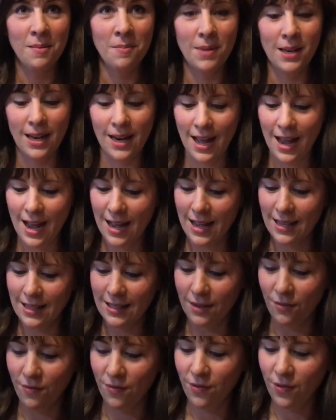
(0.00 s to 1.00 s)
But it has
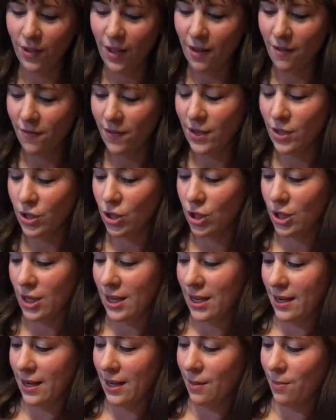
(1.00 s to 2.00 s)
a fluffy
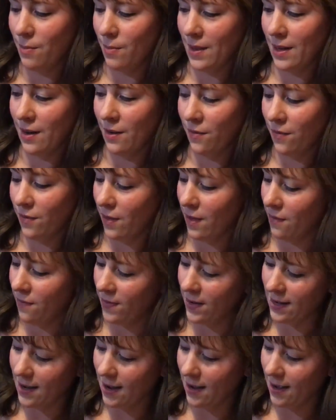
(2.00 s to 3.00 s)
sheep and a
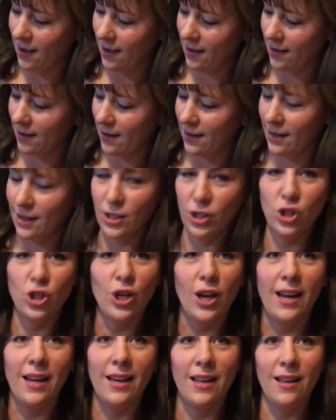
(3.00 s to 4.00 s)
fluffy duck and a
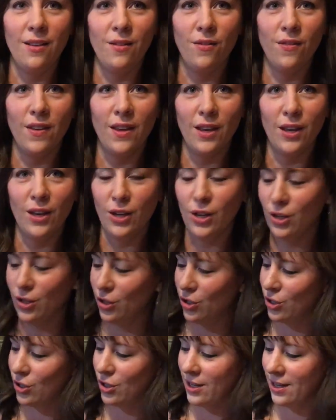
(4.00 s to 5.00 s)
shiny
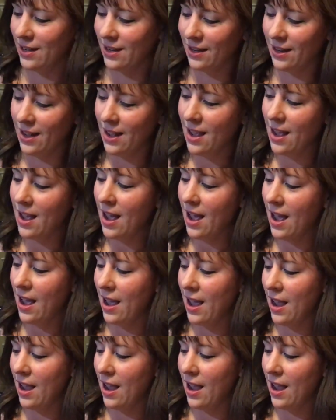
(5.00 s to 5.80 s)
fish and a